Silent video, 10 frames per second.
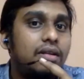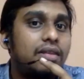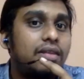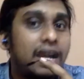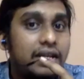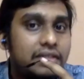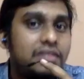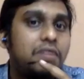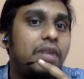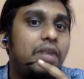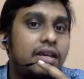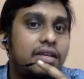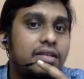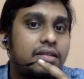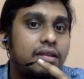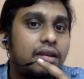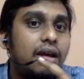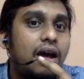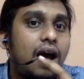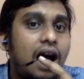That is the place
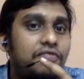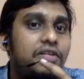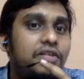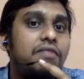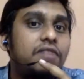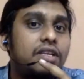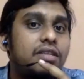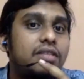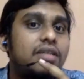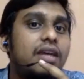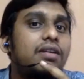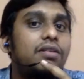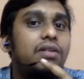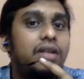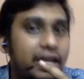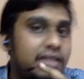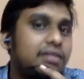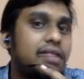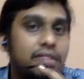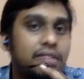after which the cyclone
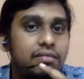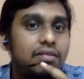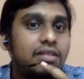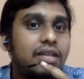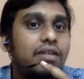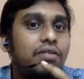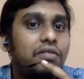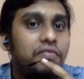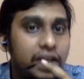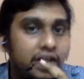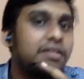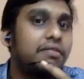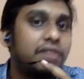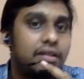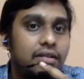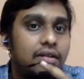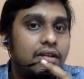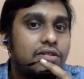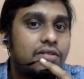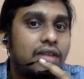dies. The cyclone fades away.
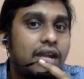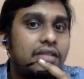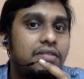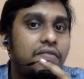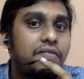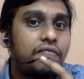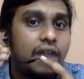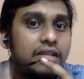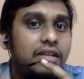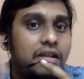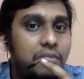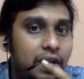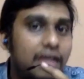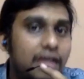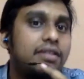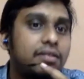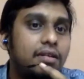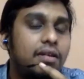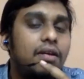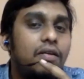So that is the final place
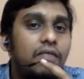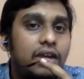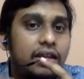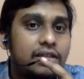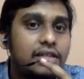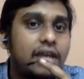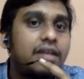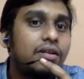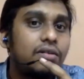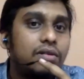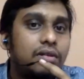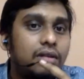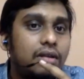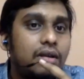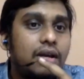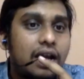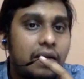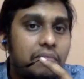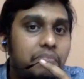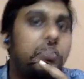where the cyclone
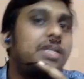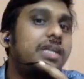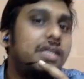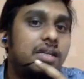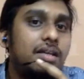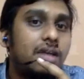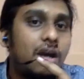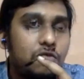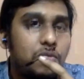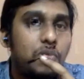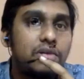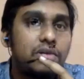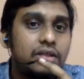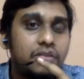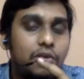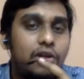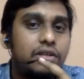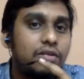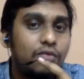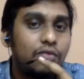completely outpours its
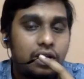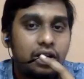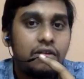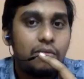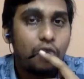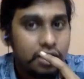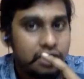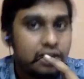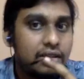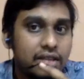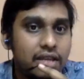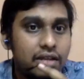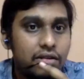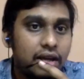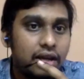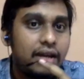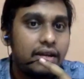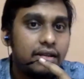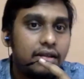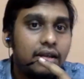moisture. Whatever moisture the cyclone
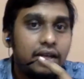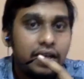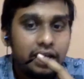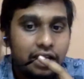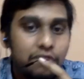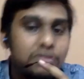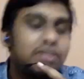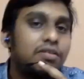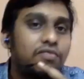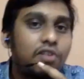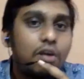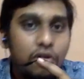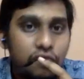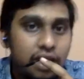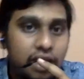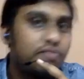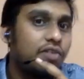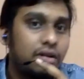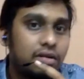had, it gives in the form of rainfall